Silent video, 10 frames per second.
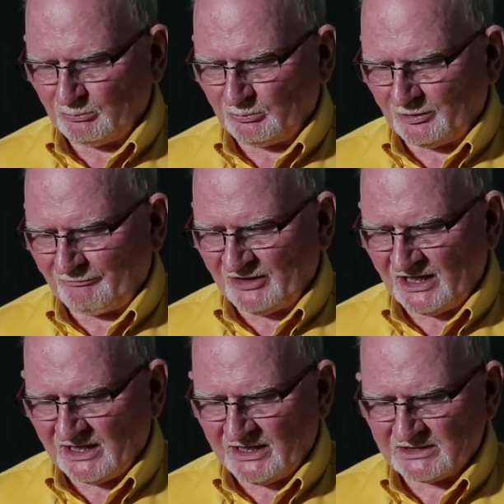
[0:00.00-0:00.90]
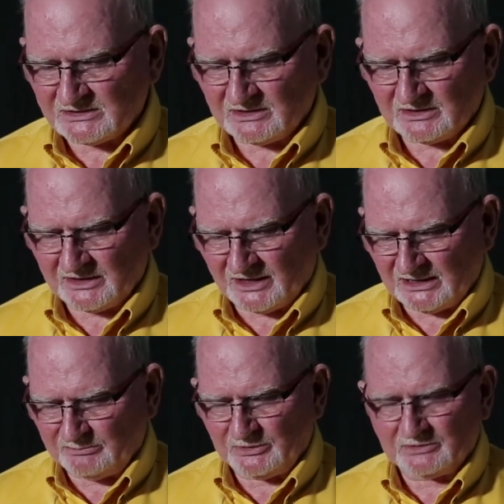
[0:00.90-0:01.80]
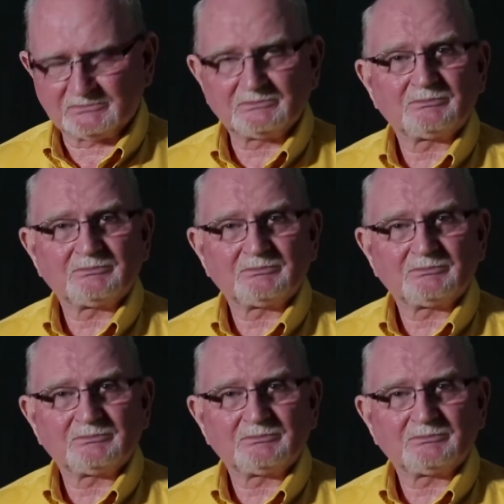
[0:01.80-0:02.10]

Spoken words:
were of the highest calibre.